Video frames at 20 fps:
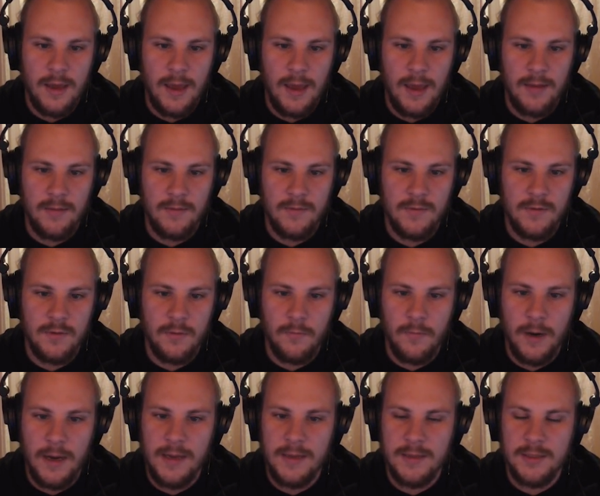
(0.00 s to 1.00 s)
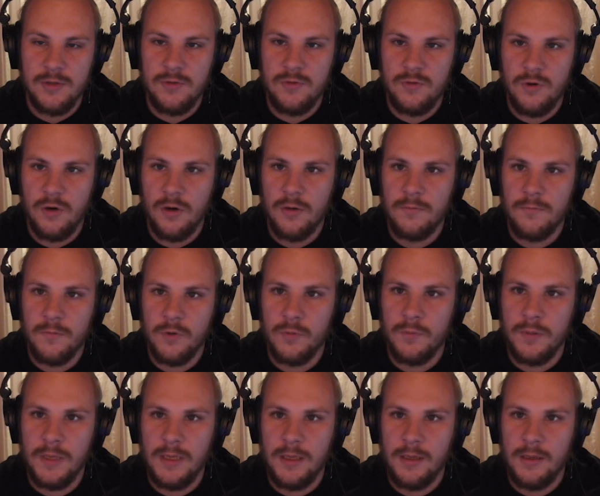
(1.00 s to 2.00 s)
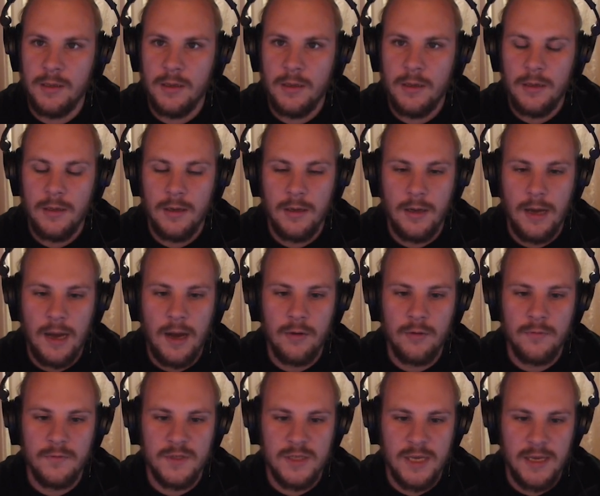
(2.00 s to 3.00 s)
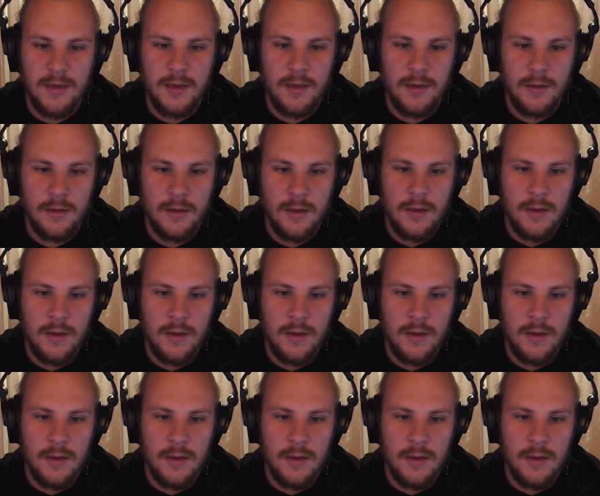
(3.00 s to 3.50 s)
and the way it's drawn would be out of sync.